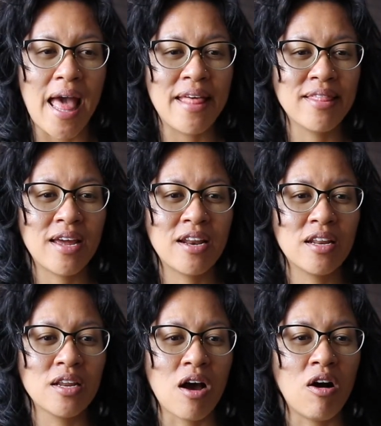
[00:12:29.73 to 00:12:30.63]
and
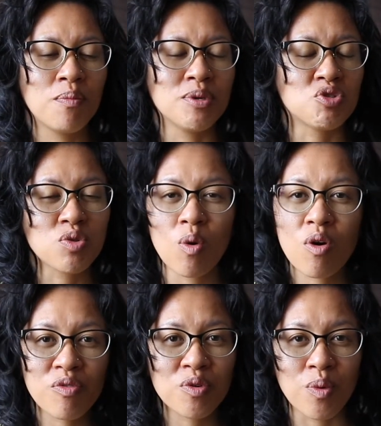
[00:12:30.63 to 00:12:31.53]
then I'll be so
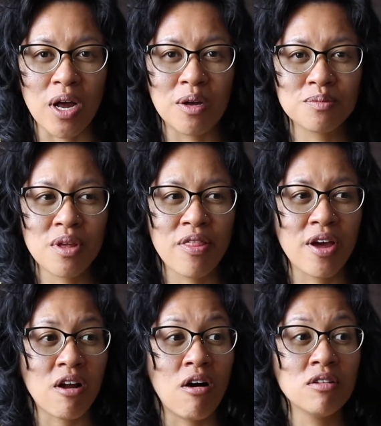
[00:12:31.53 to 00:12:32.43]
overwhelmed
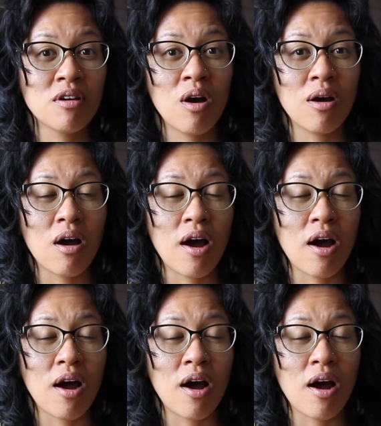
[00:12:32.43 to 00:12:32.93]
that I'll not,